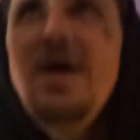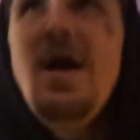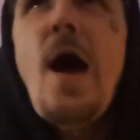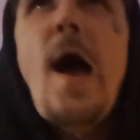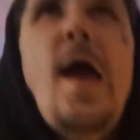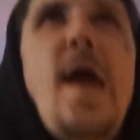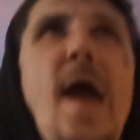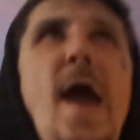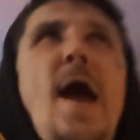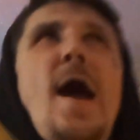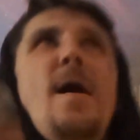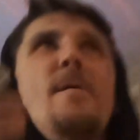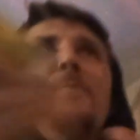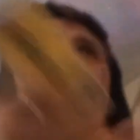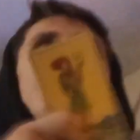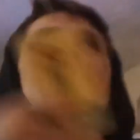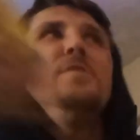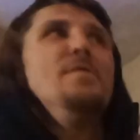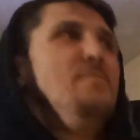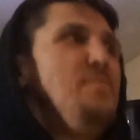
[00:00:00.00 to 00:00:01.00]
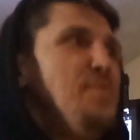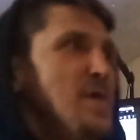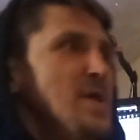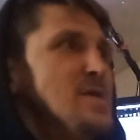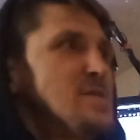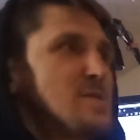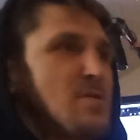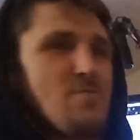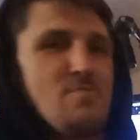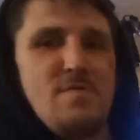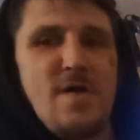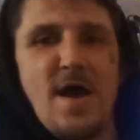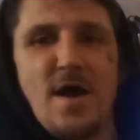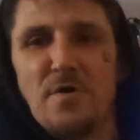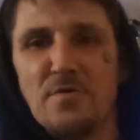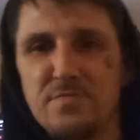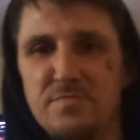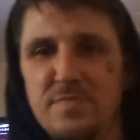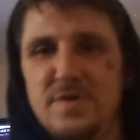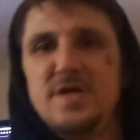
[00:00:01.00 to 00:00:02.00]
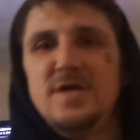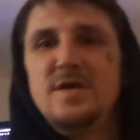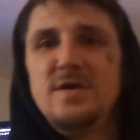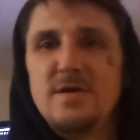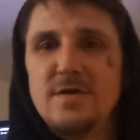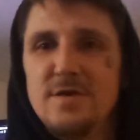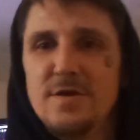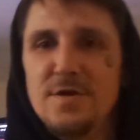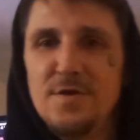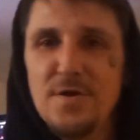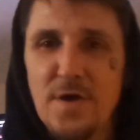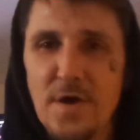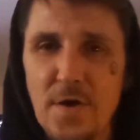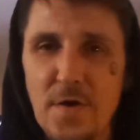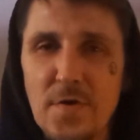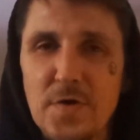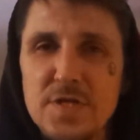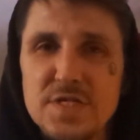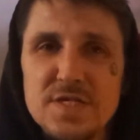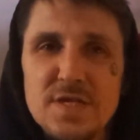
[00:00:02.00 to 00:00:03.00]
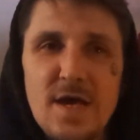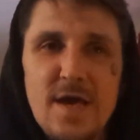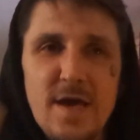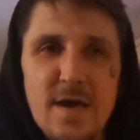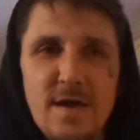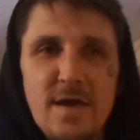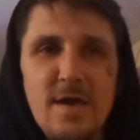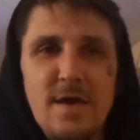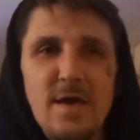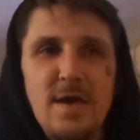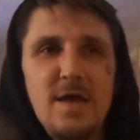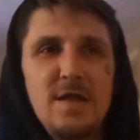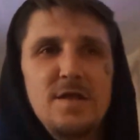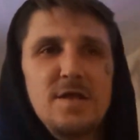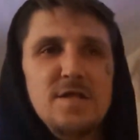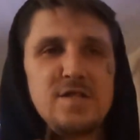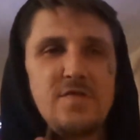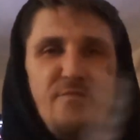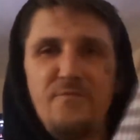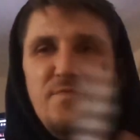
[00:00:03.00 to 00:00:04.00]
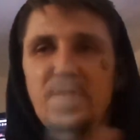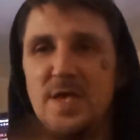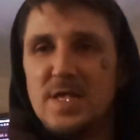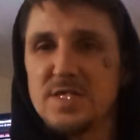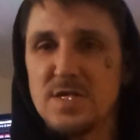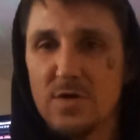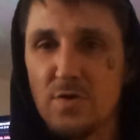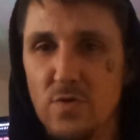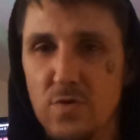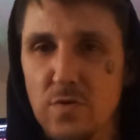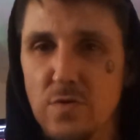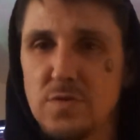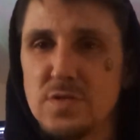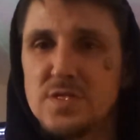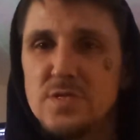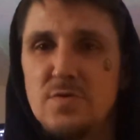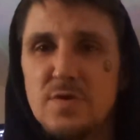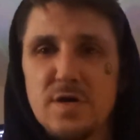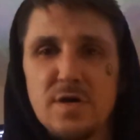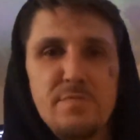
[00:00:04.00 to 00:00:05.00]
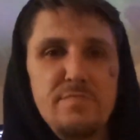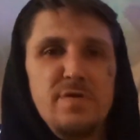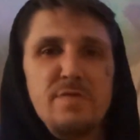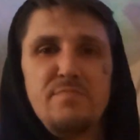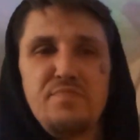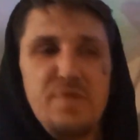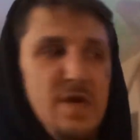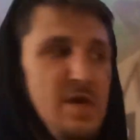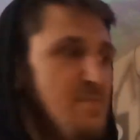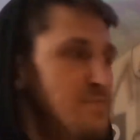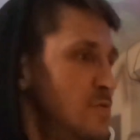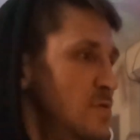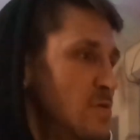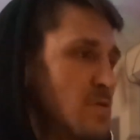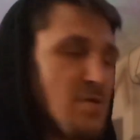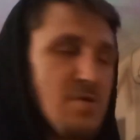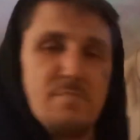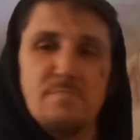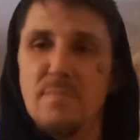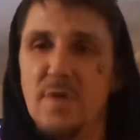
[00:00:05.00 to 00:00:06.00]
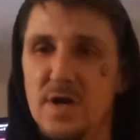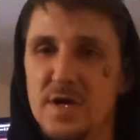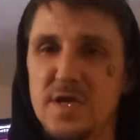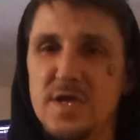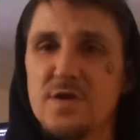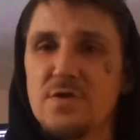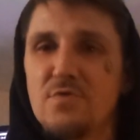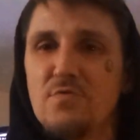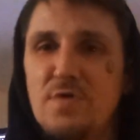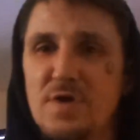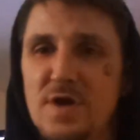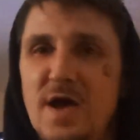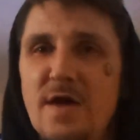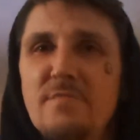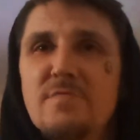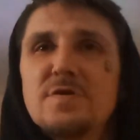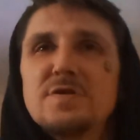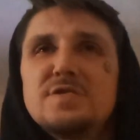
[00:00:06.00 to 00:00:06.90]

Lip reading: I have all of this around me, it's like, and it's physical, so it could be people or money or whatever.